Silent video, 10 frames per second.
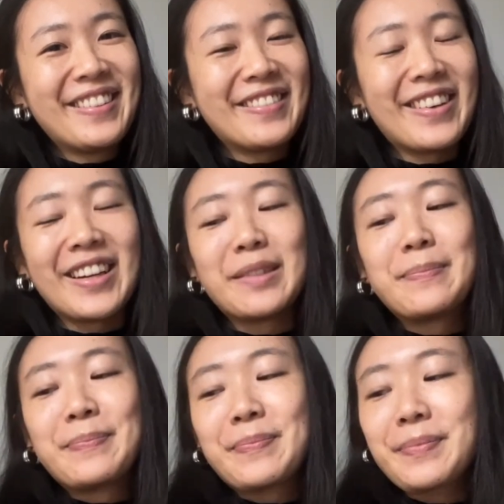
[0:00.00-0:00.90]
Right?
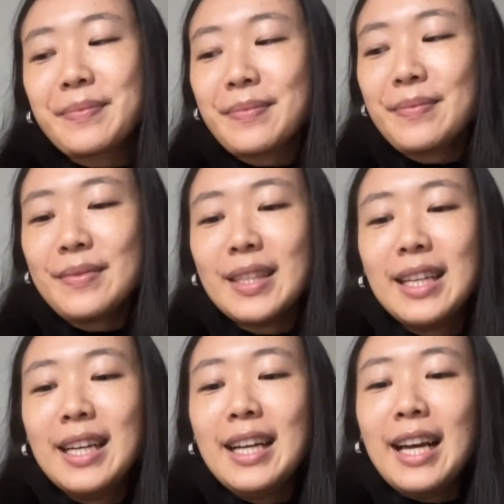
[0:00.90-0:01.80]

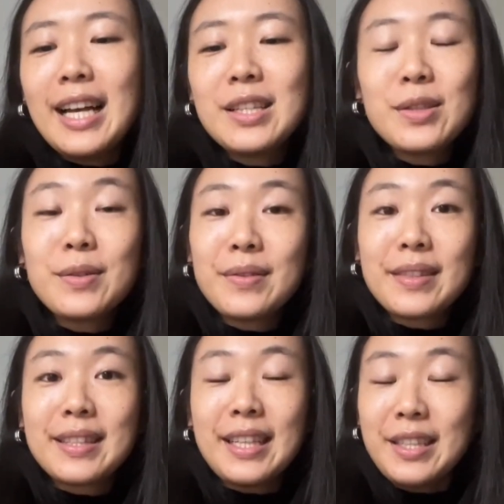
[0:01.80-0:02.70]
And so
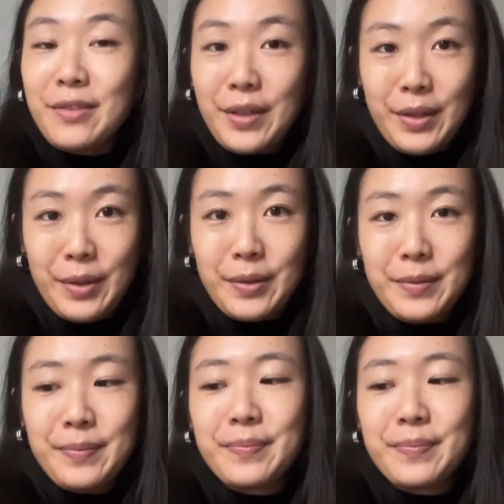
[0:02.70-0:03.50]
this video,